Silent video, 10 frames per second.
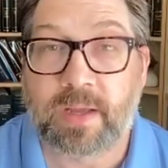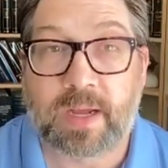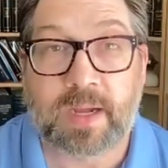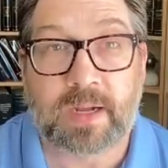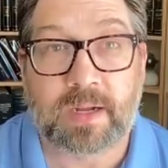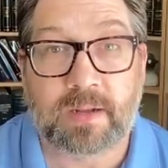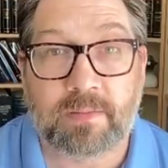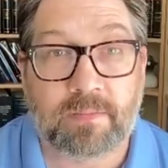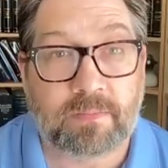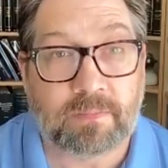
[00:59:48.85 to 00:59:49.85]

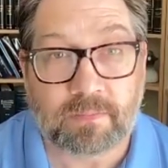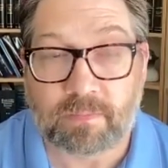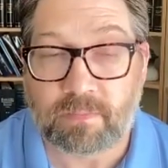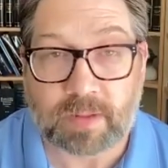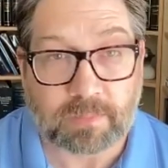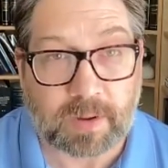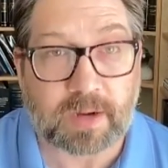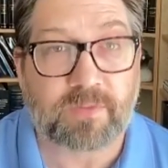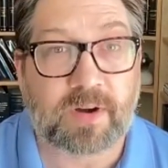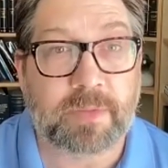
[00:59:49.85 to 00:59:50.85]
Like
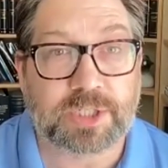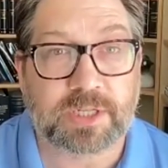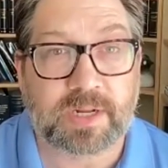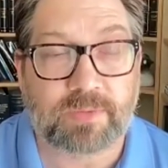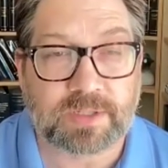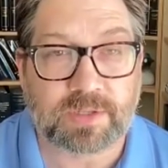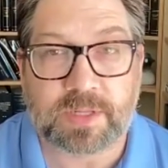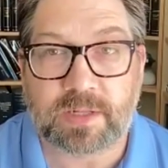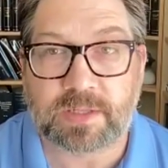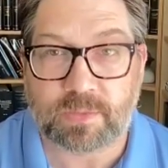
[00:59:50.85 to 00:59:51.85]
part of our mission at Resolute
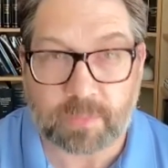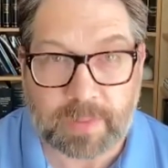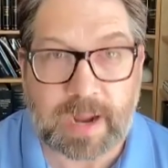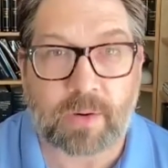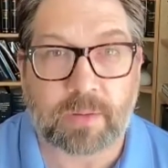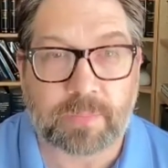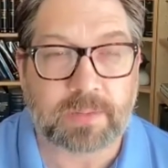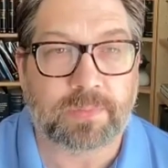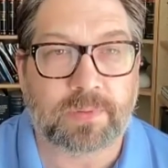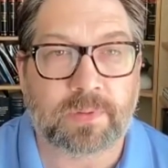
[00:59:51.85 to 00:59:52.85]
Legal is to empower
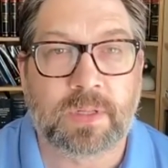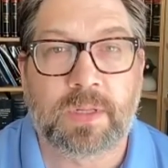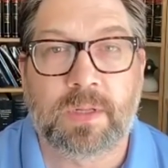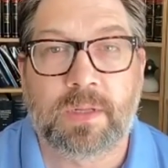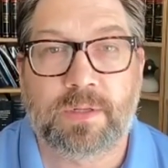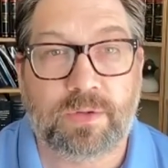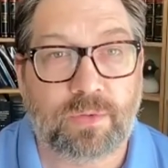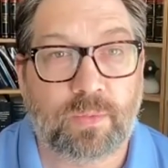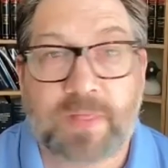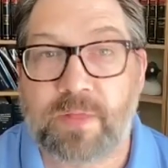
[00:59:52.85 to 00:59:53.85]
people
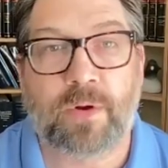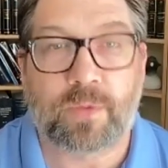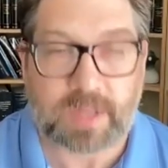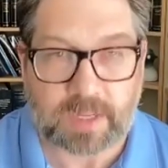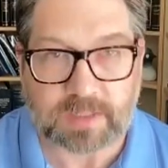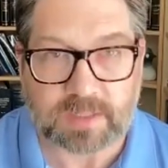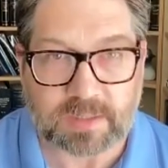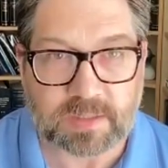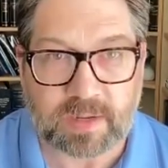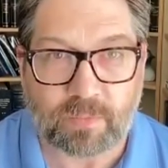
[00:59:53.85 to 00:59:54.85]
to win their own
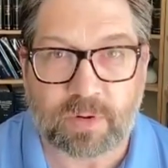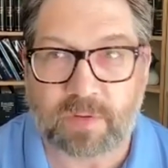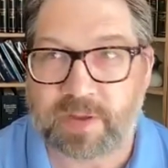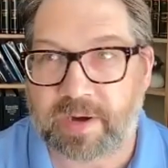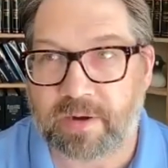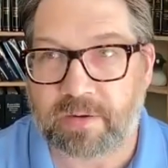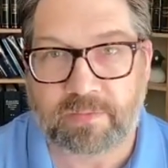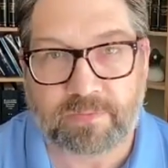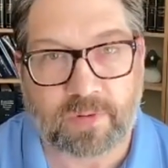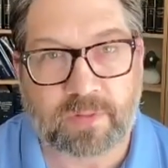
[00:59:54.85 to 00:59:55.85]
cases. And we're there
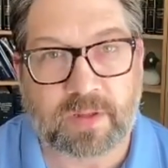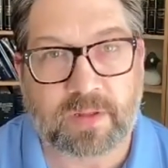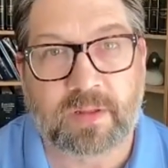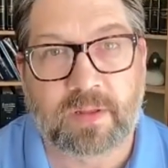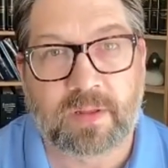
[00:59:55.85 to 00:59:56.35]
for the